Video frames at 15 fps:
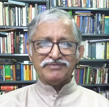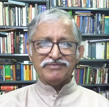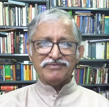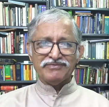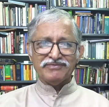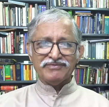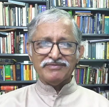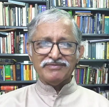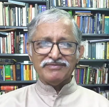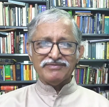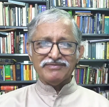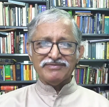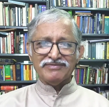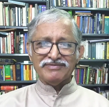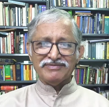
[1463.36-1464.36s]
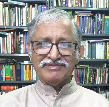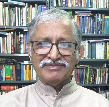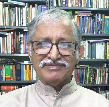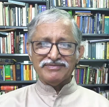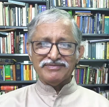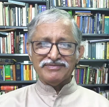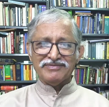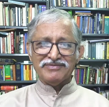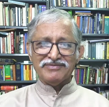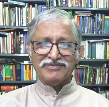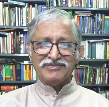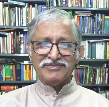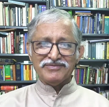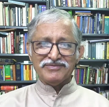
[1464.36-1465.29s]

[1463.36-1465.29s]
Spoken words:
Nothing is said.